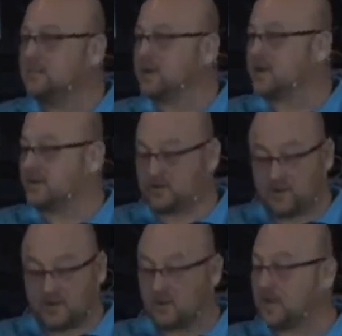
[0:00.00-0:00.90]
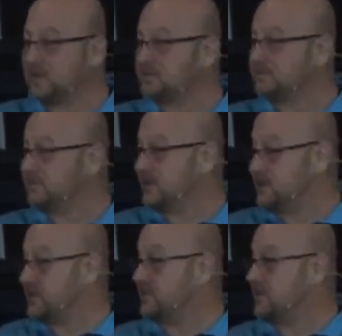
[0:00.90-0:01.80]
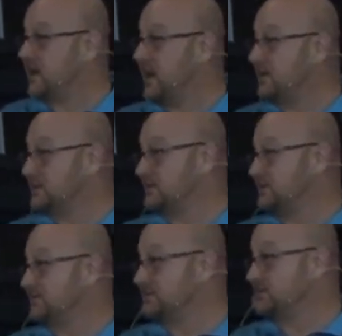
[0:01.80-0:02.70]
Because you know what? It's in your house.